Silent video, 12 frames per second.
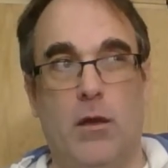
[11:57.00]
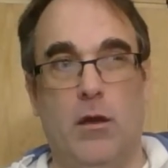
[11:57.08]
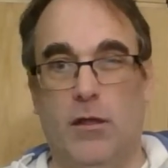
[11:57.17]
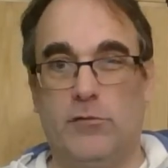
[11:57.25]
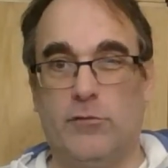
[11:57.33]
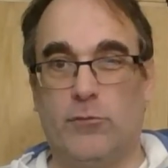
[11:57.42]

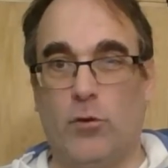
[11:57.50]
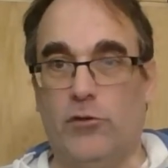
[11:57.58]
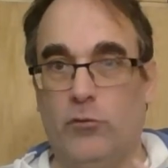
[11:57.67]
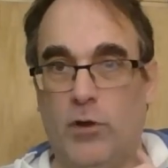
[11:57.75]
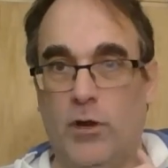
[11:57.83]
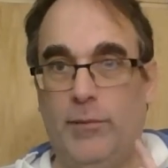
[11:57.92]
Unless, of course,
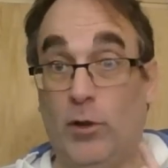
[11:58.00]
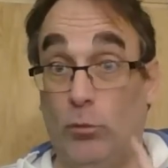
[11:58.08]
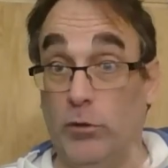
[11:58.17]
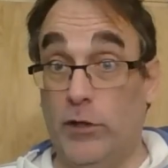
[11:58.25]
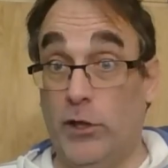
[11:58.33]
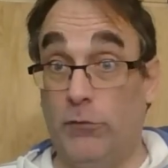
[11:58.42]
you want to meet a
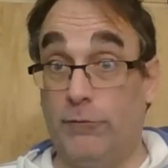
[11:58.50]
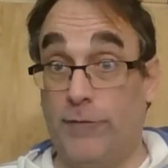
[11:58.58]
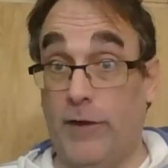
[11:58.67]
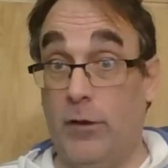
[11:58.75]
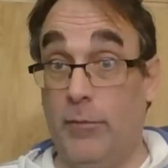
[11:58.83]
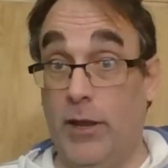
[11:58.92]
really cute
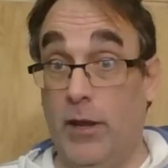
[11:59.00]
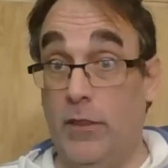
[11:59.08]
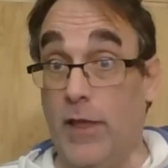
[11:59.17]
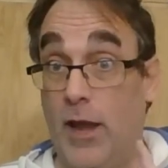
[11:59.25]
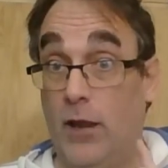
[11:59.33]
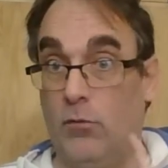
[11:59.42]
fireman,
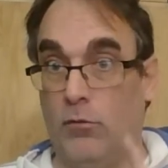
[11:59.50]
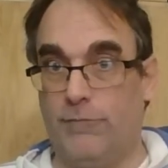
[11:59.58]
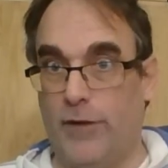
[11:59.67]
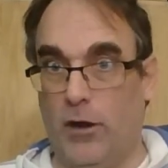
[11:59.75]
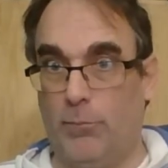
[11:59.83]
then, or fire